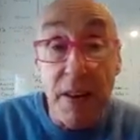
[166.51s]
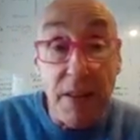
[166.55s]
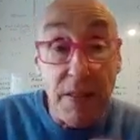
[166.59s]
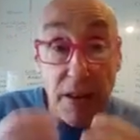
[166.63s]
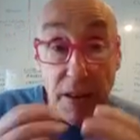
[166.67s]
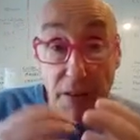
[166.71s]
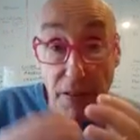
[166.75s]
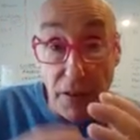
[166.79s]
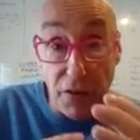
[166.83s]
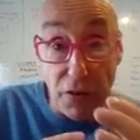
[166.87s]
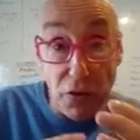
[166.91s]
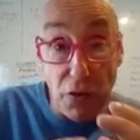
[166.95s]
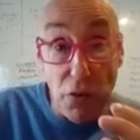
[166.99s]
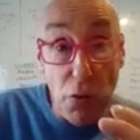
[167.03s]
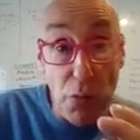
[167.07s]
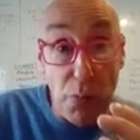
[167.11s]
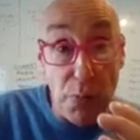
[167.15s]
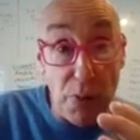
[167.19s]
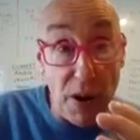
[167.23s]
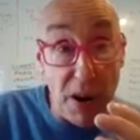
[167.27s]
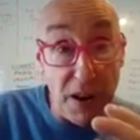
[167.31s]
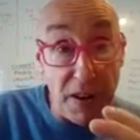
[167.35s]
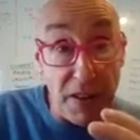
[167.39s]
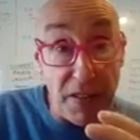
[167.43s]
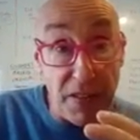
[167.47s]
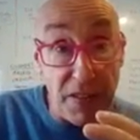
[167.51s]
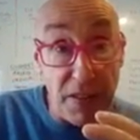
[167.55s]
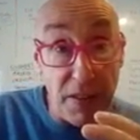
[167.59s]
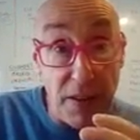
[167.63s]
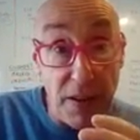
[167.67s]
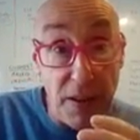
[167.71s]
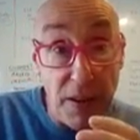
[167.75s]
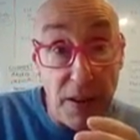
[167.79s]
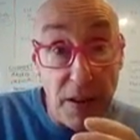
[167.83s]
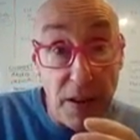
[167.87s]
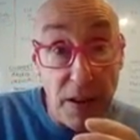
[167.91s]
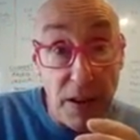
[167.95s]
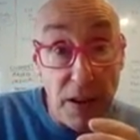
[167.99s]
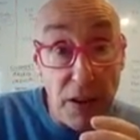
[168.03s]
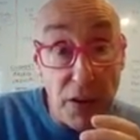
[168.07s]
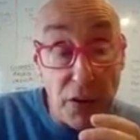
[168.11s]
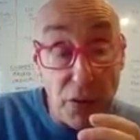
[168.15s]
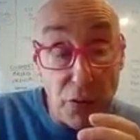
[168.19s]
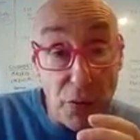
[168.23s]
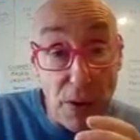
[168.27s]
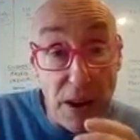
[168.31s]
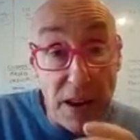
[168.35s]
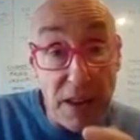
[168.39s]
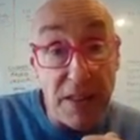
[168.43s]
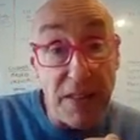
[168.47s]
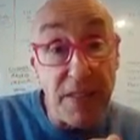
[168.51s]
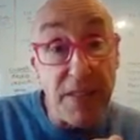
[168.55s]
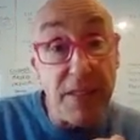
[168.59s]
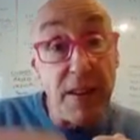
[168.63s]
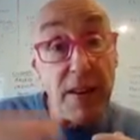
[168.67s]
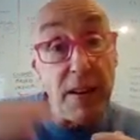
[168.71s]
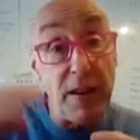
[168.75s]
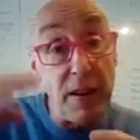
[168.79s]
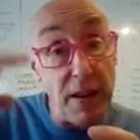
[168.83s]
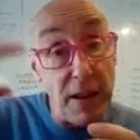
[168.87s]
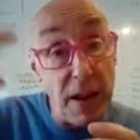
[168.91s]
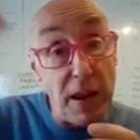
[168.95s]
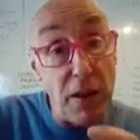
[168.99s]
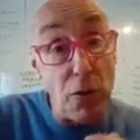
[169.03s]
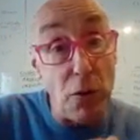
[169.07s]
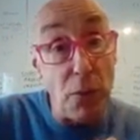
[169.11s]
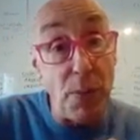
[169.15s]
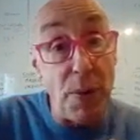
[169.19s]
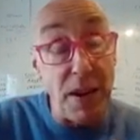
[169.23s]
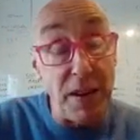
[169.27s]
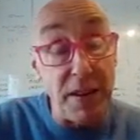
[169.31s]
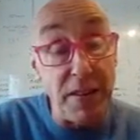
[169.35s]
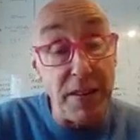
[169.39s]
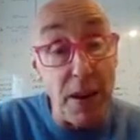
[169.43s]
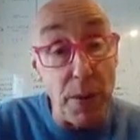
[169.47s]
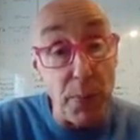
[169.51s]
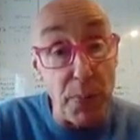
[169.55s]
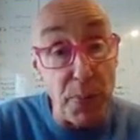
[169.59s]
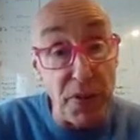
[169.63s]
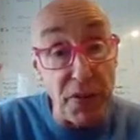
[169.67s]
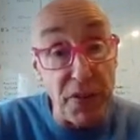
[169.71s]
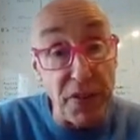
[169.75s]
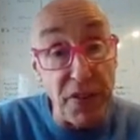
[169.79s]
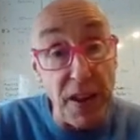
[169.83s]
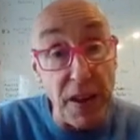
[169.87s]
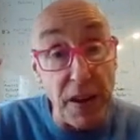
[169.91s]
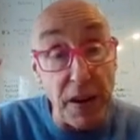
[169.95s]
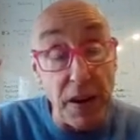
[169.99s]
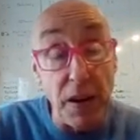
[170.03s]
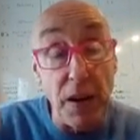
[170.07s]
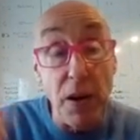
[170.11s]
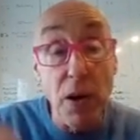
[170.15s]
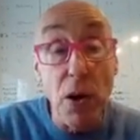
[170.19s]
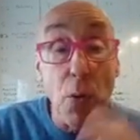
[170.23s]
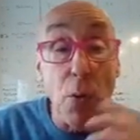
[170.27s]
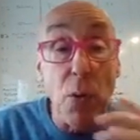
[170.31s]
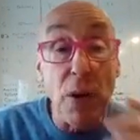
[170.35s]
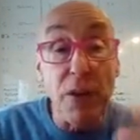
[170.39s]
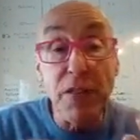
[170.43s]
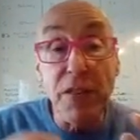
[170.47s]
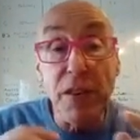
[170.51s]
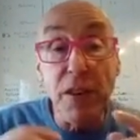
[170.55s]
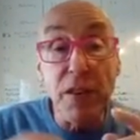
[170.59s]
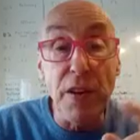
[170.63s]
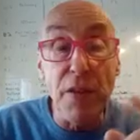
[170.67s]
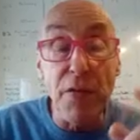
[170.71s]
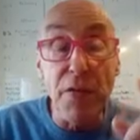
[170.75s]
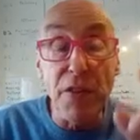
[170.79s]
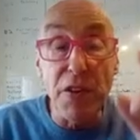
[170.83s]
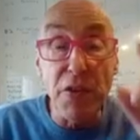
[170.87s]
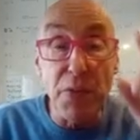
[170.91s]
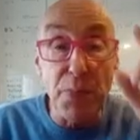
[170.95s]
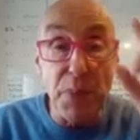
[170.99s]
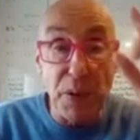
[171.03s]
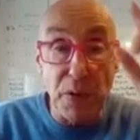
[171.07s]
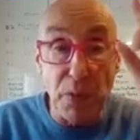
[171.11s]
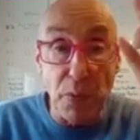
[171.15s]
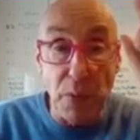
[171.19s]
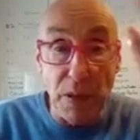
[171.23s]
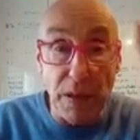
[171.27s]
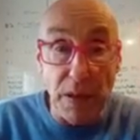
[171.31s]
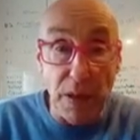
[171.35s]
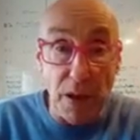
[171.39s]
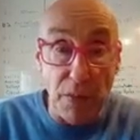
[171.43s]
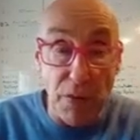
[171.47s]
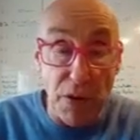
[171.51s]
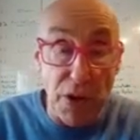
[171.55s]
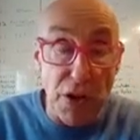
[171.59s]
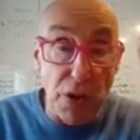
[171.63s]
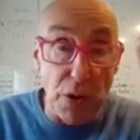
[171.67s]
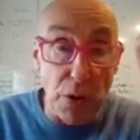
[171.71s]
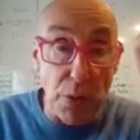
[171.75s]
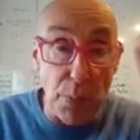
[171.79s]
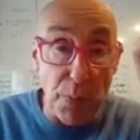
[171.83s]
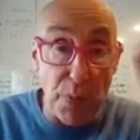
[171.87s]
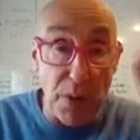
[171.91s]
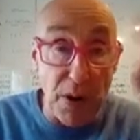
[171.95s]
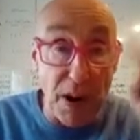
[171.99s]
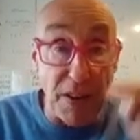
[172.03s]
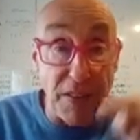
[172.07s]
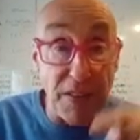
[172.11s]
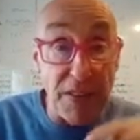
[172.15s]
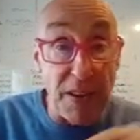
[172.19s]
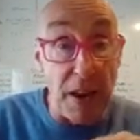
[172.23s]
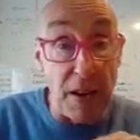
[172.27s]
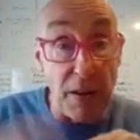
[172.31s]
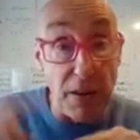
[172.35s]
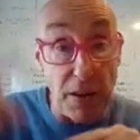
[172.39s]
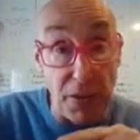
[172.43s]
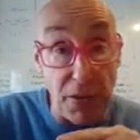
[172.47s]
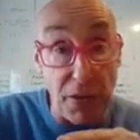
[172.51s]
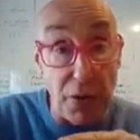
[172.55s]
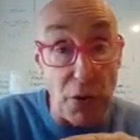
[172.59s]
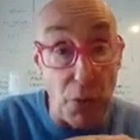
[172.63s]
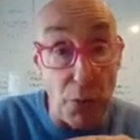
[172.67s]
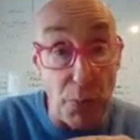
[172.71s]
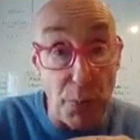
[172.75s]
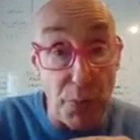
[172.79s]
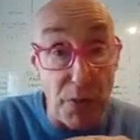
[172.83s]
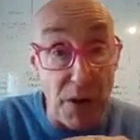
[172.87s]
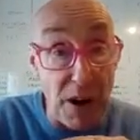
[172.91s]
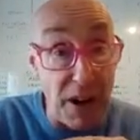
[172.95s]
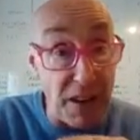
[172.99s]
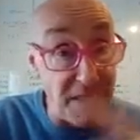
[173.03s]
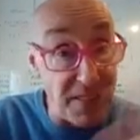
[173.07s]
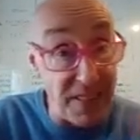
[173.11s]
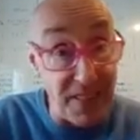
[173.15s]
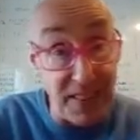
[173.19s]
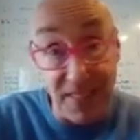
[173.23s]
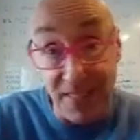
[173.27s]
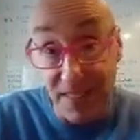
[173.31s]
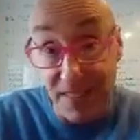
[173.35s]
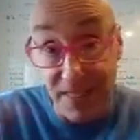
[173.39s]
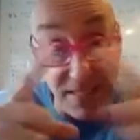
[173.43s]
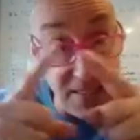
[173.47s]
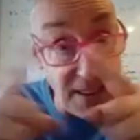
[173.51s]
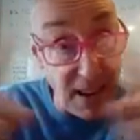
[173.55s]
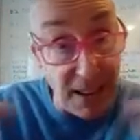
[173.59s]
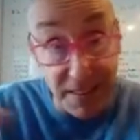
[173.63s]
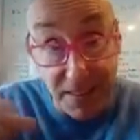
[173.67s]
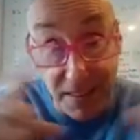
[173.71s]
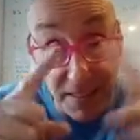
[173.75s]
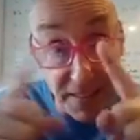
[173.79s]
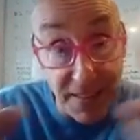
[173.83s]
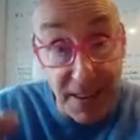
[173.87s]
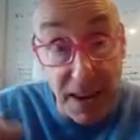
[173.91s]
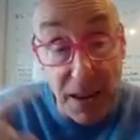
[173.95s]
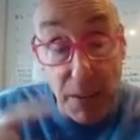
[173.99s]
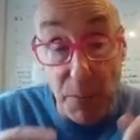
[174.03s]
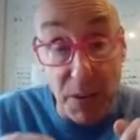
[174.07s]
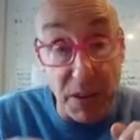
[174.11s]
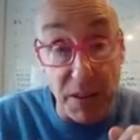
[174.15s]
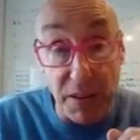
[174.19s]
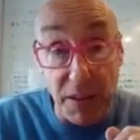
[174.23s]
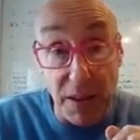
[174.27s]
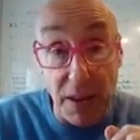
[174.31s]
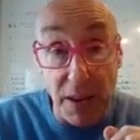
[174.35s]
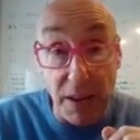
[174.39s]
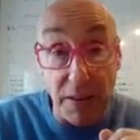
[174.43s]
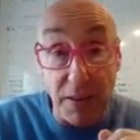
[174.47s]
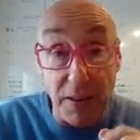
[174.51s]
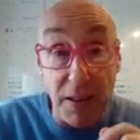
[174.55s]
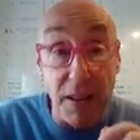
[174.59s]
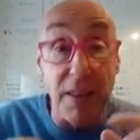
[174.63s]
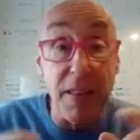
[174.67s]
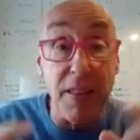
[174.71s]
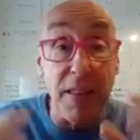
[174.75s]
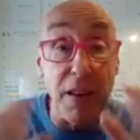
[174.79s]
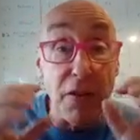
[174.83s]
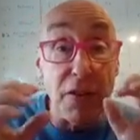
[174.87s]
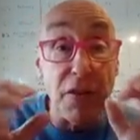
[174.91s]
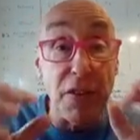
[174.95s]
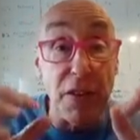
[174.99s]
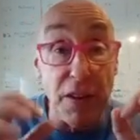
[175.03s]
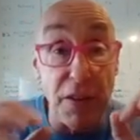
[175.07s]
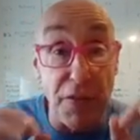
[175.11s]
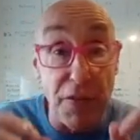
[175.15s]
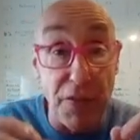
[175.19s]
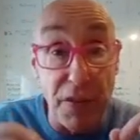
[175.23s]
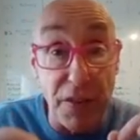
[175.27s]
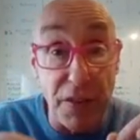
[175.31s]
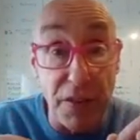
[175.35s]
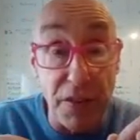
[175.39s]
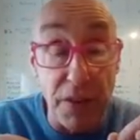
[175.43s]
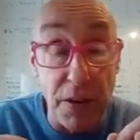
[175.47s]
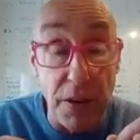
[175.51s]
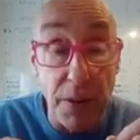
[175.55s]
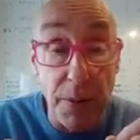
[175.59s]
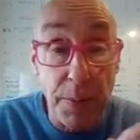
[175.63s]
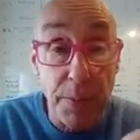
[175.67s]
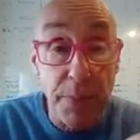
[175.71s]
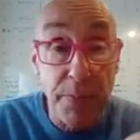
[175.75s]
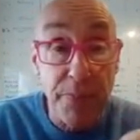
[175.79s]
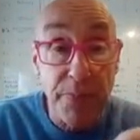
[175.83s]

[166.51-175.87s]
Then this new price is raised later by 10%. What's the difference between the original price and the third price? Because it's not the same at the end. There's a difference,